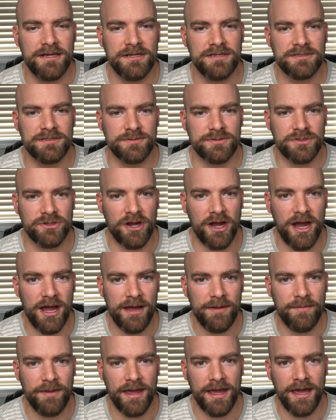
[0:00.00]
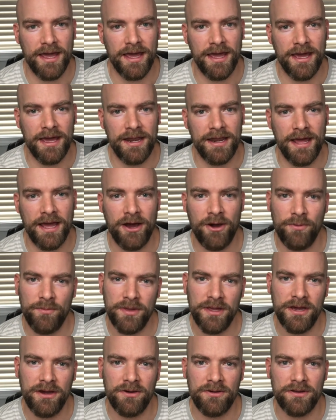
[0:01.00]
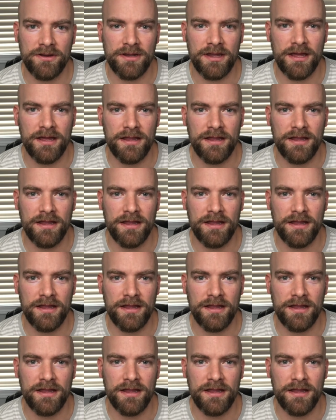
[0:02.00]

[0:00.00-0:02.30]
subscribe and help me out.